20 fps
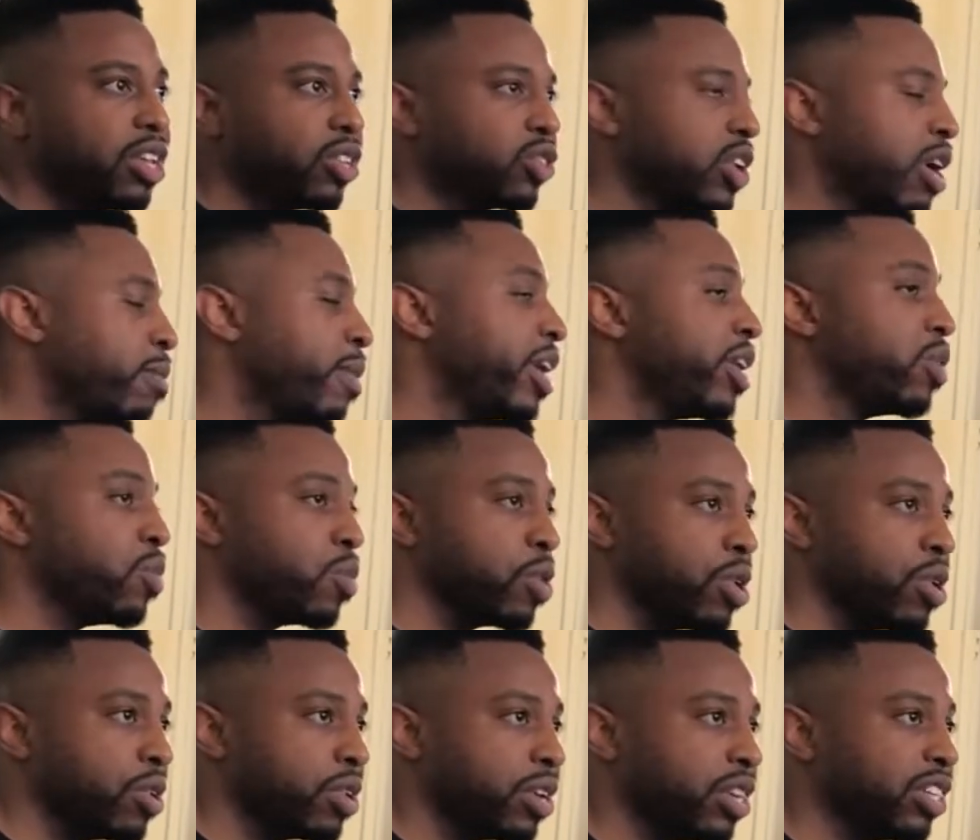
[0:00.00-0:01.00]
So I made it
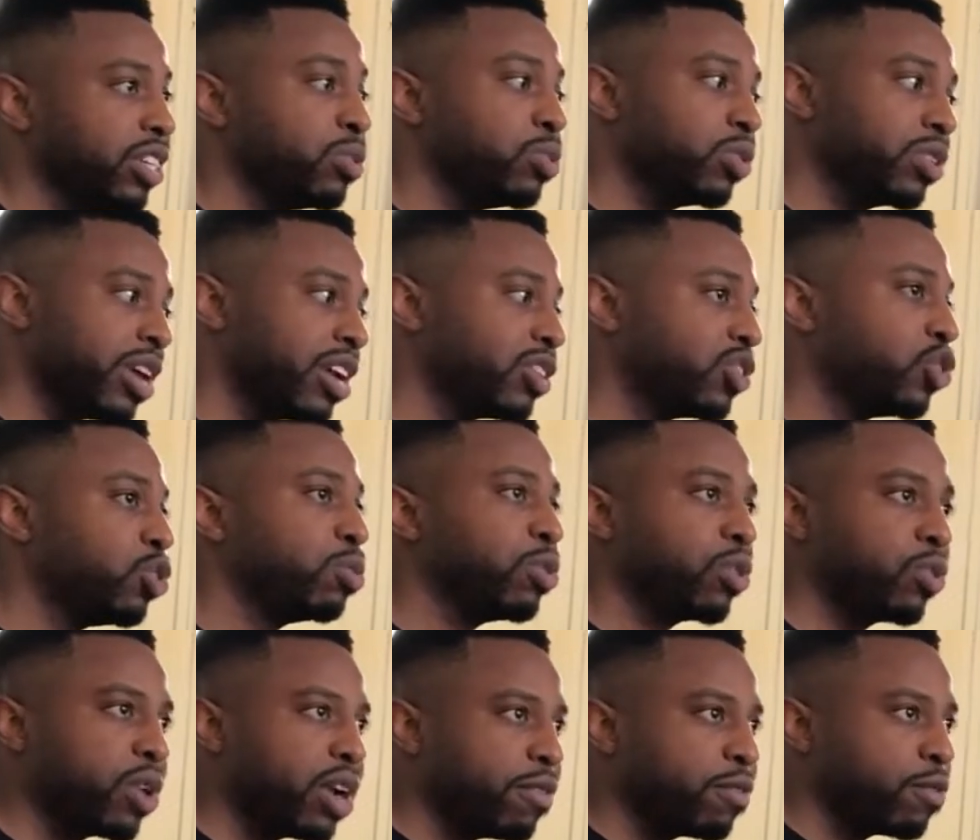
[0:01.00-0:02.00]
work, and she was like super
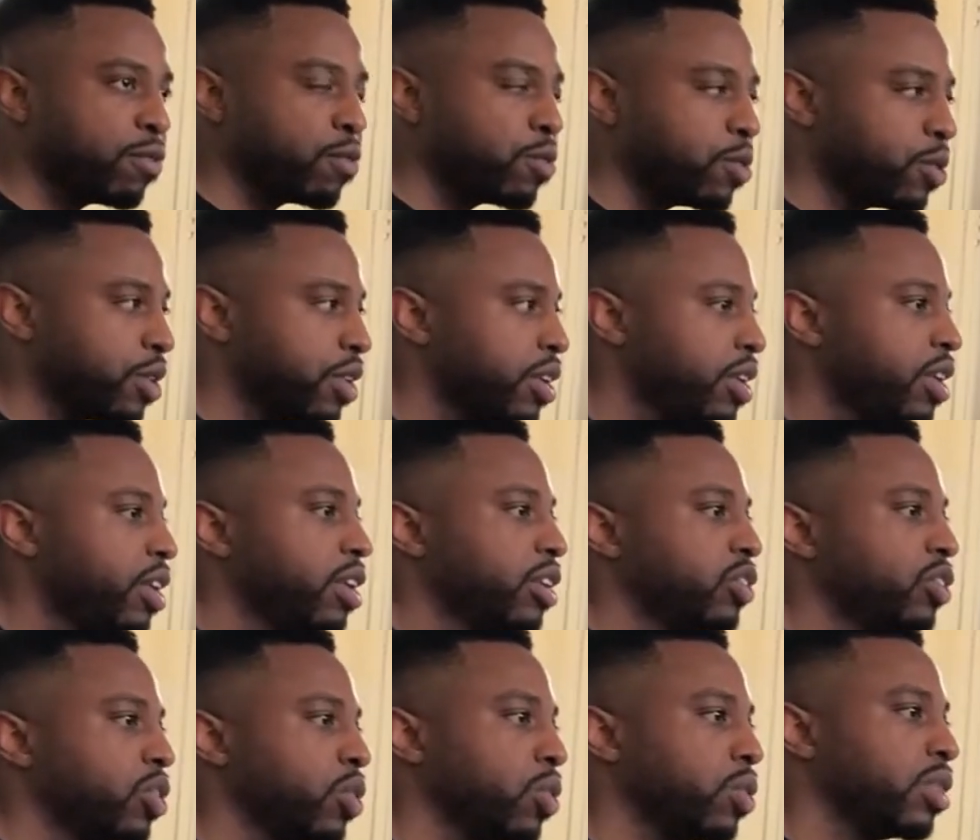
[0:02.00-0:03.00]
grateful for it.
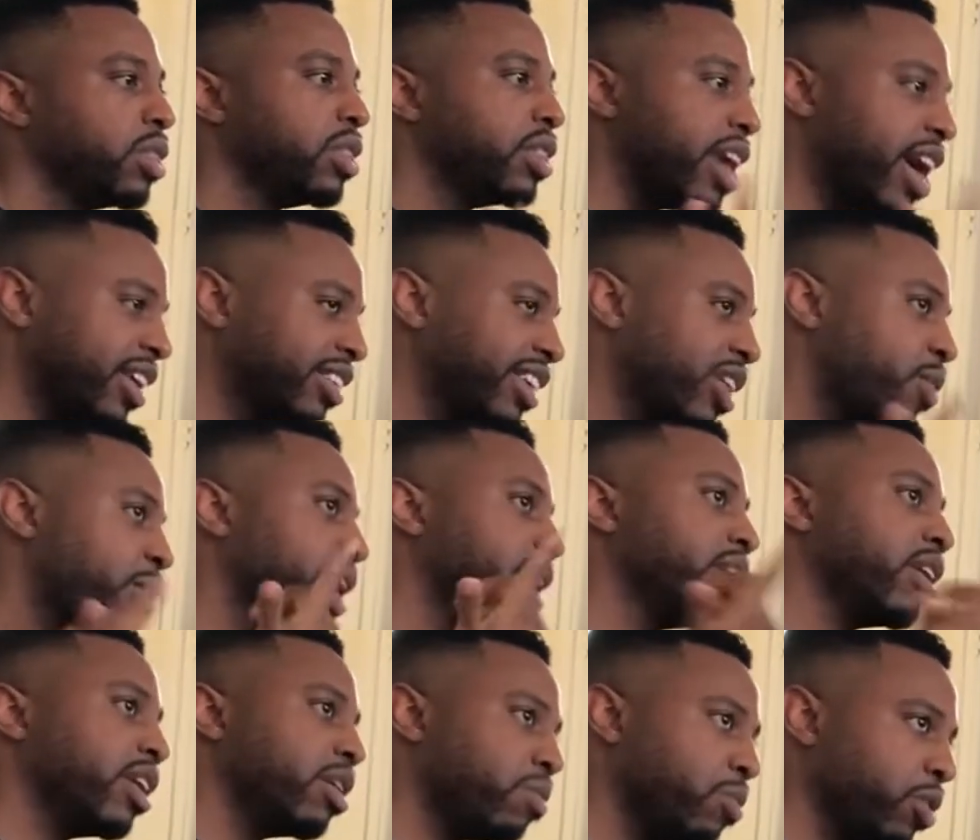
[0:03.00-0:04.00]
So that's how I
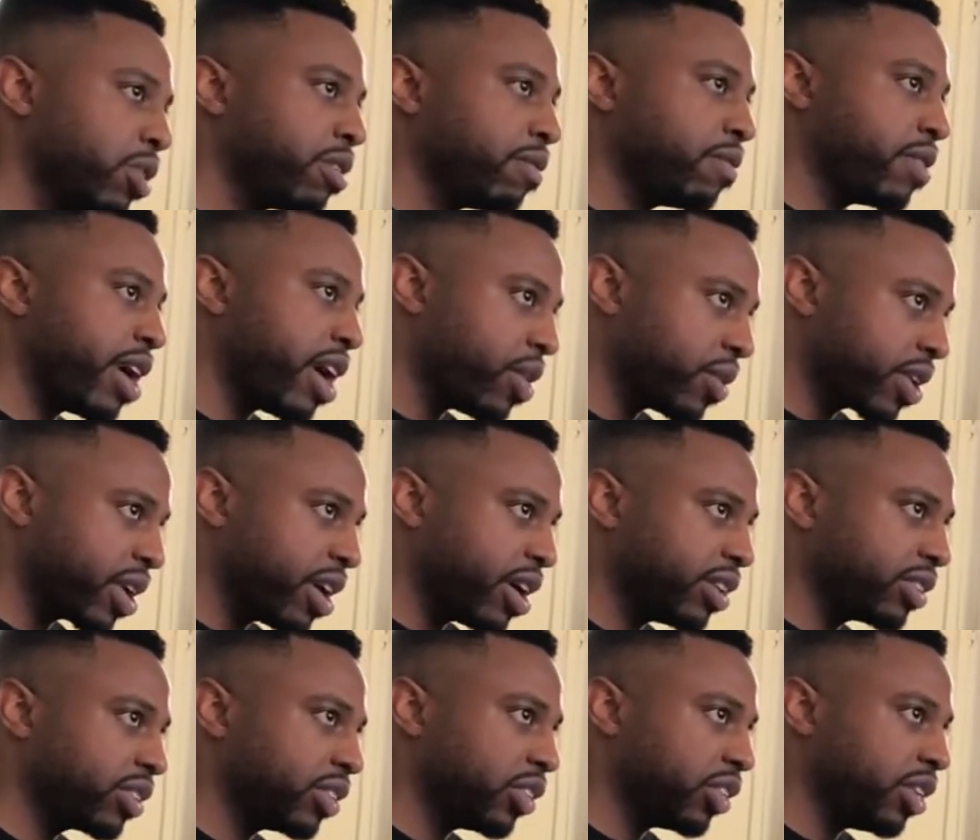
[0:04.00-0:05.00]
ended up working for
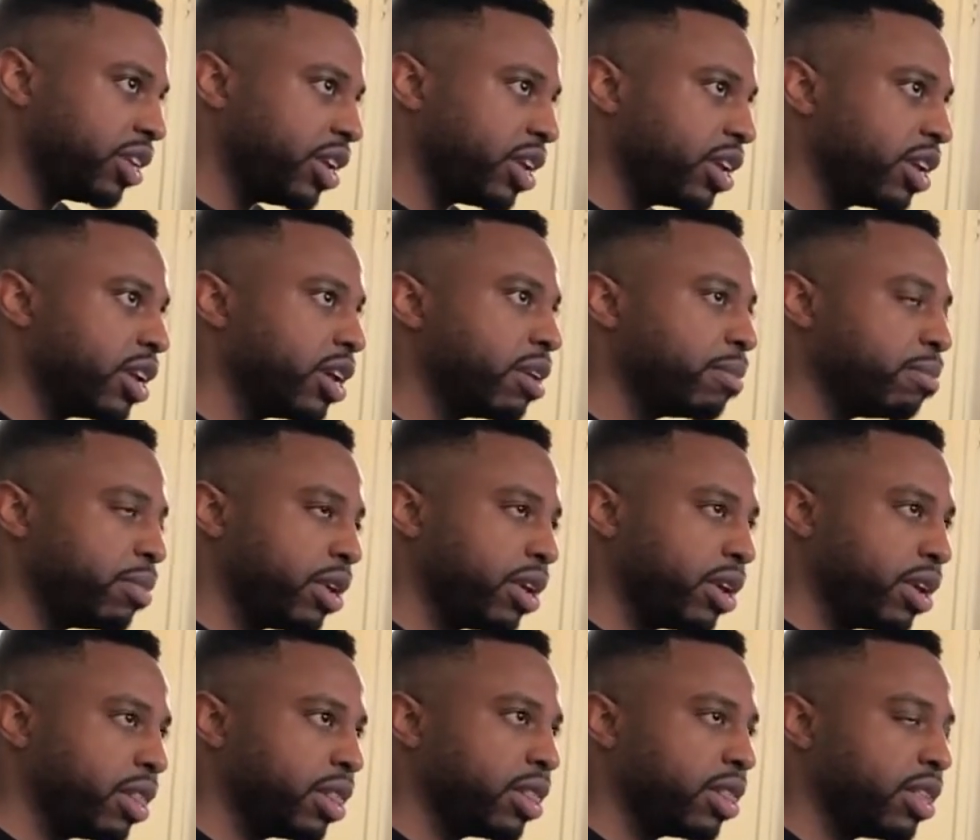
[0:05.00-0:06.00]
OutKast, because she ended up
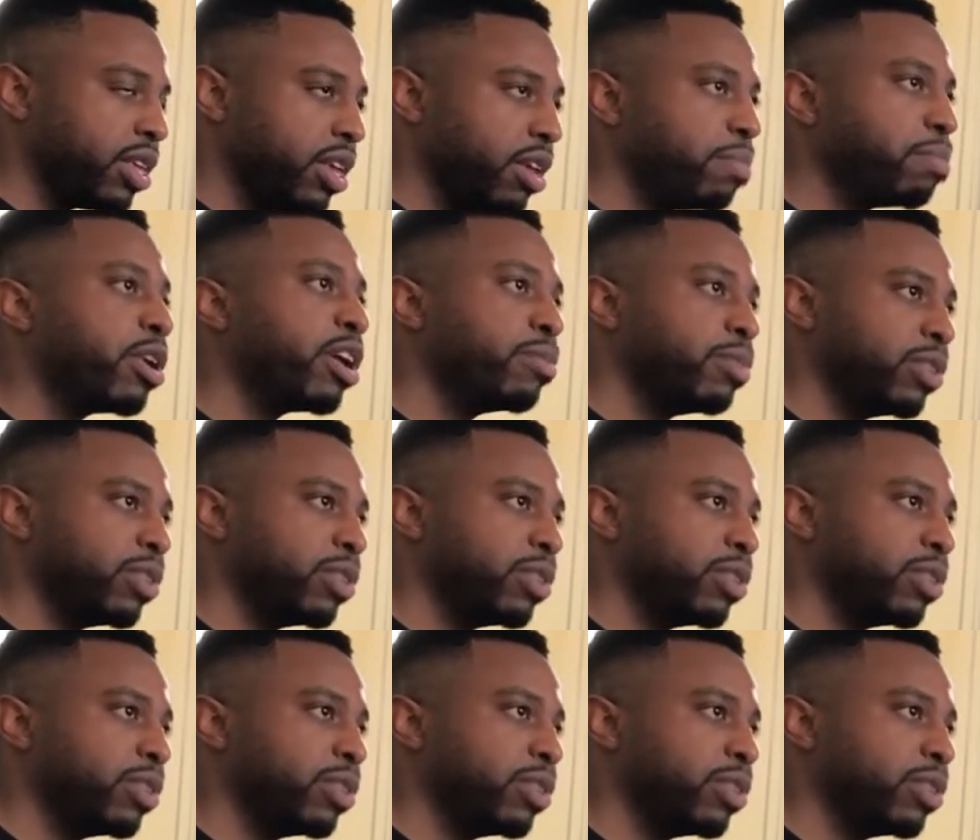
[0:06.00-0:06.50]
being the